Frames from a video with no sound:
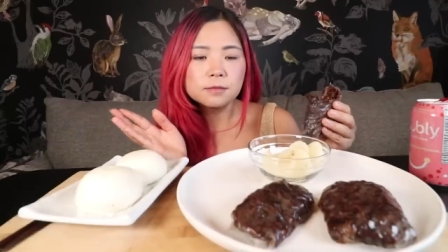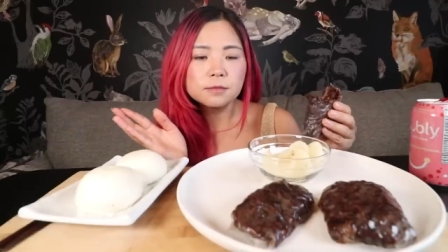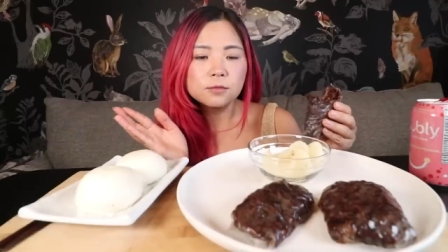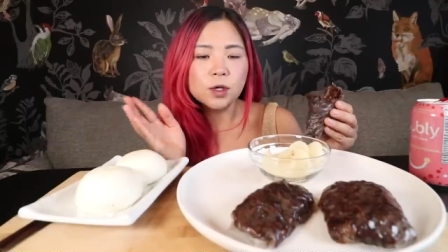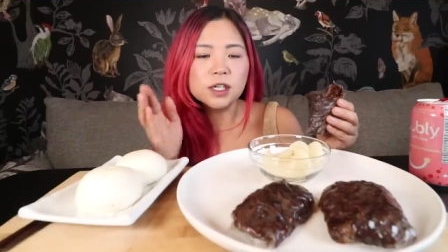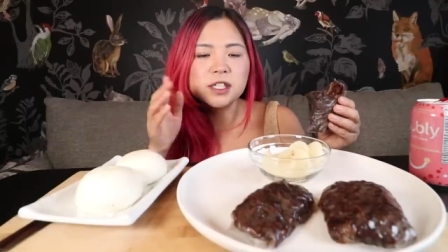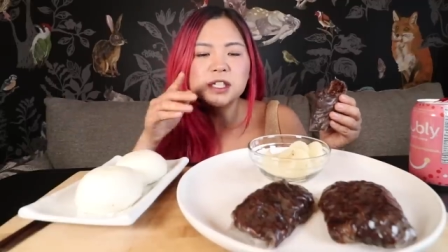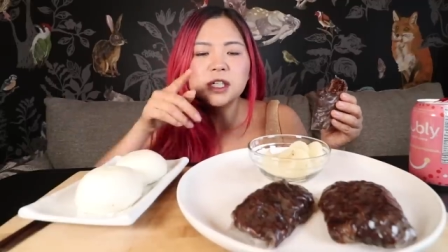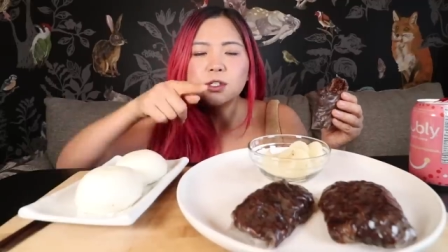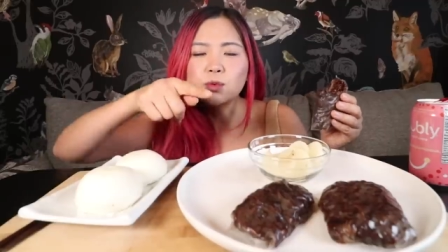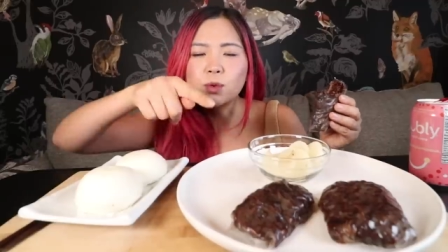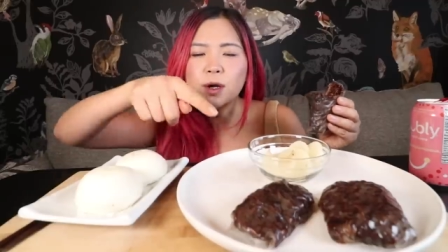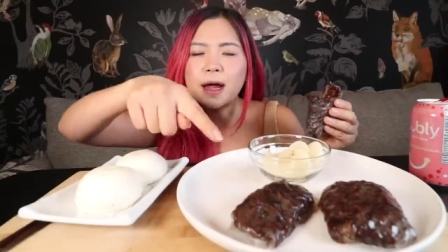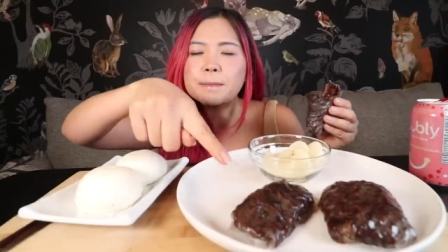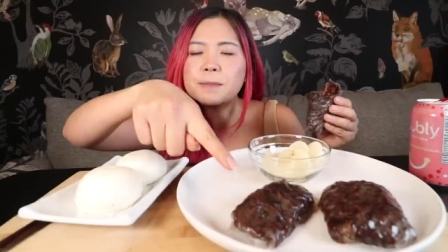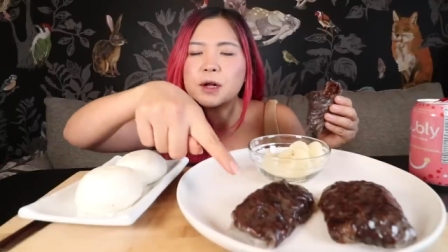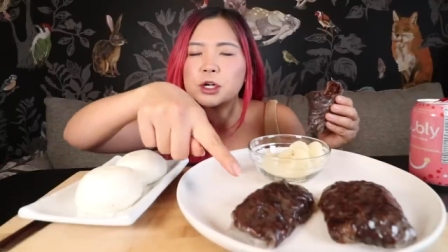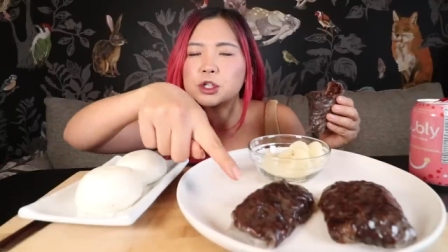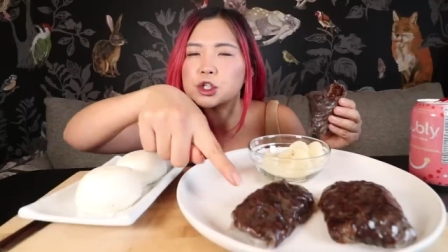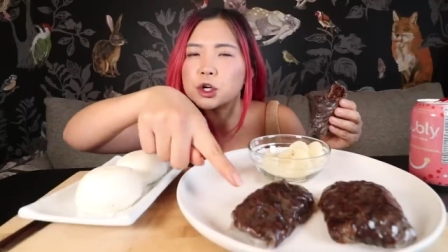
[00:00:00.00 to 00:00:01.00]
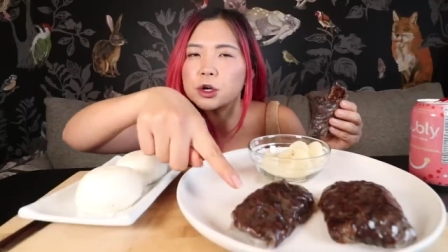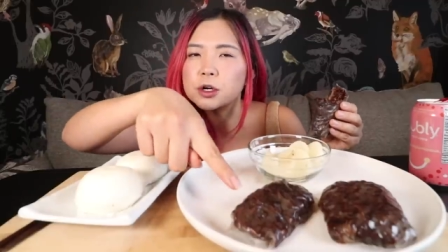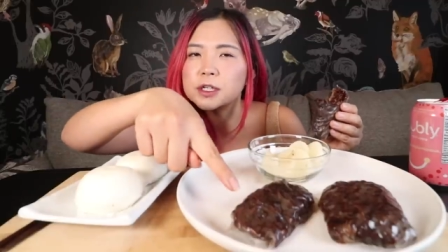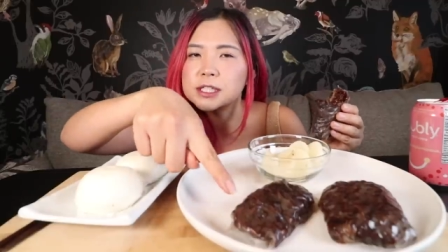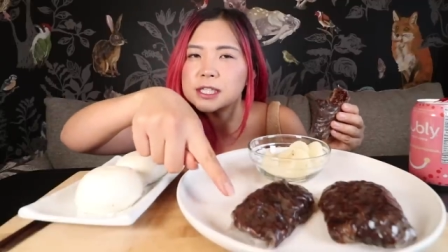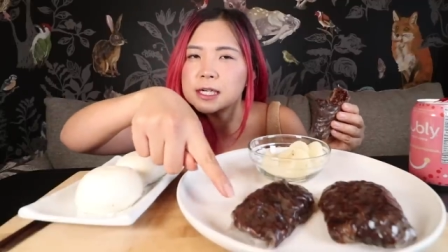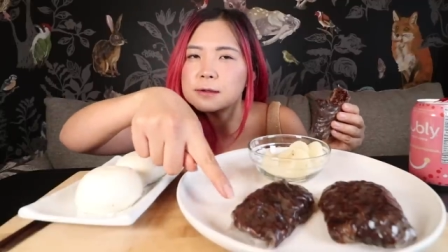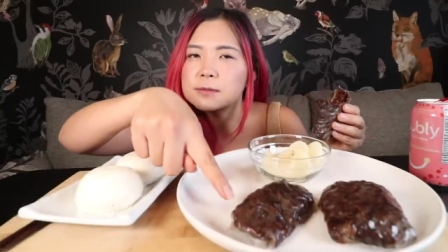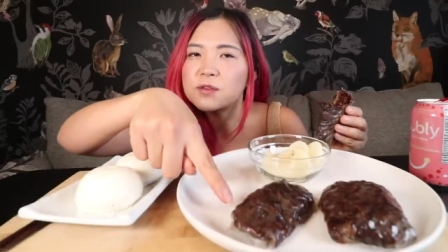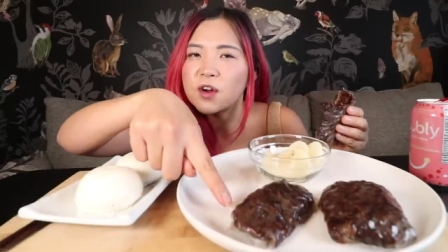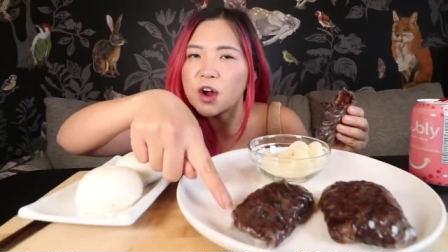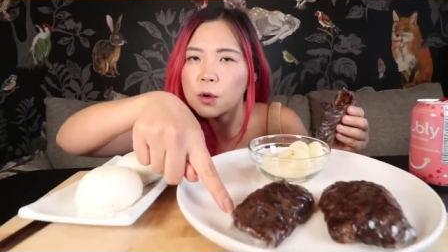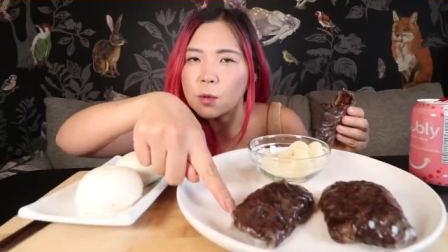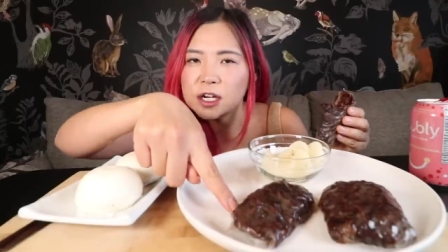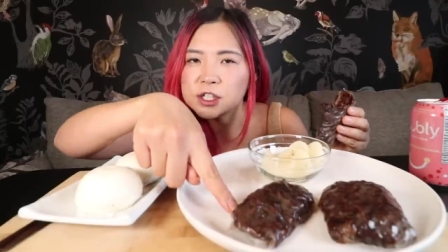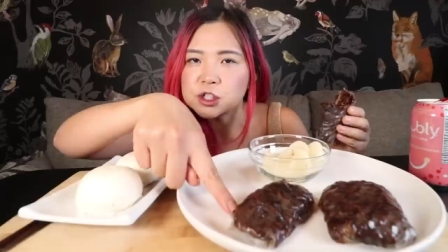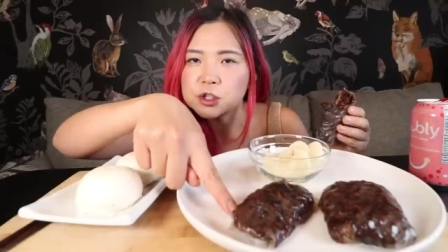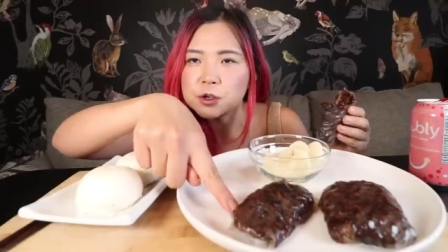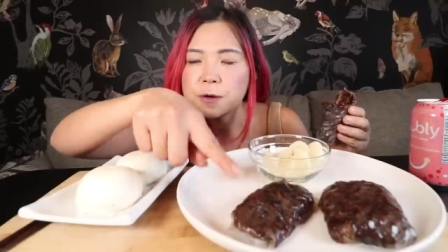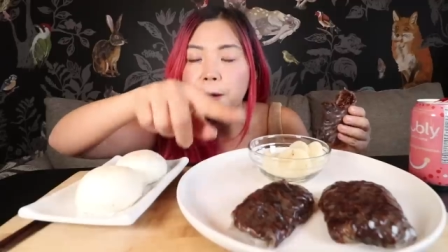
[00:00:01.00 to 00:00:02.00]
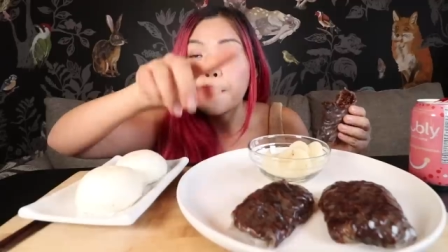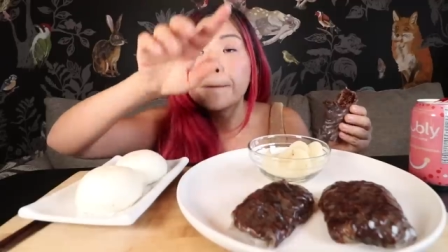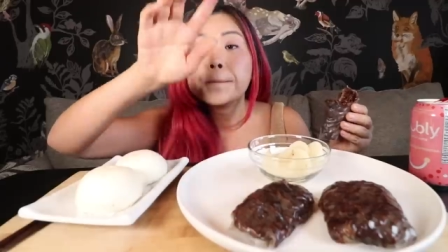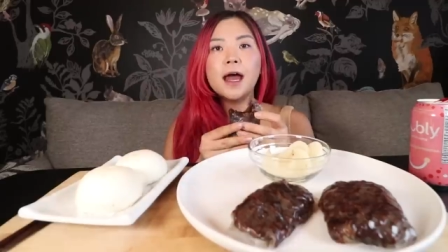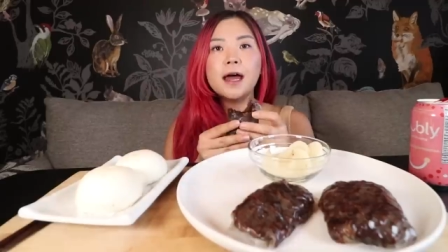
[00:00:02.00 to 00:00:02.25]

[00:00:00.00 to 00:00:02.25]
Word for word: Whereas this one, I'm not sure. It seems very Western.